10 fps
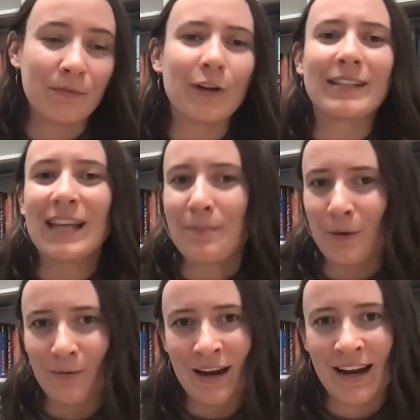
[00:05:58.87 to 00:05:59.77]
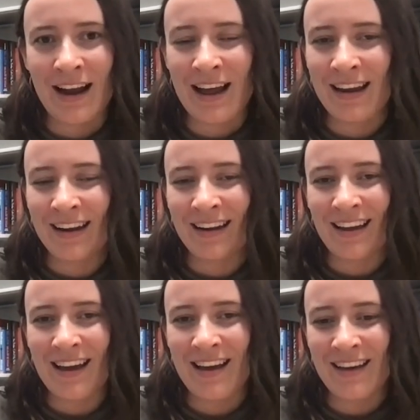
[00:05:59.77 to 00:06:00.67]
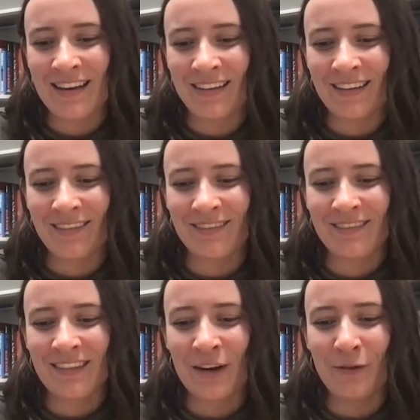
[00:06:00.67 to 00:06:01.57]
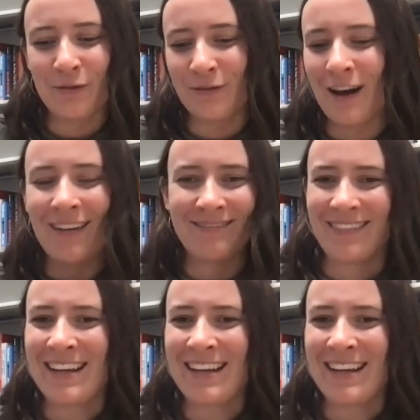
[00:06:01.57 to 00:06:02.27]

for example, right, I kind of got